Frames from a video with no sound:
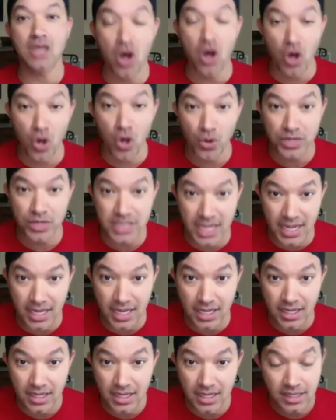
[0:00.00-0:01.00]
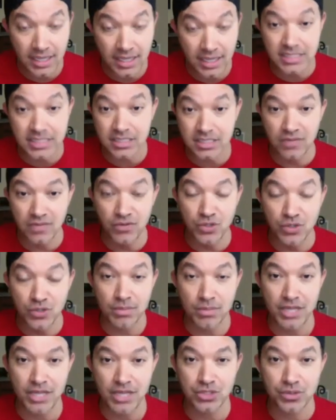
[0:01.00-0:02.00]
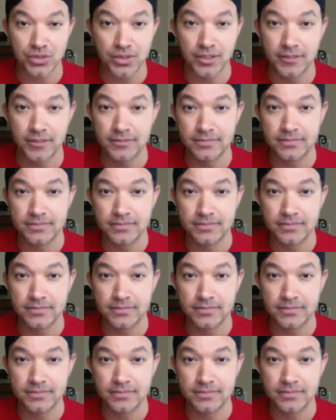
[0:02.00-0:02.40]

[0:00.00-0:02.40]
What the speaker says: all day instead of using my story.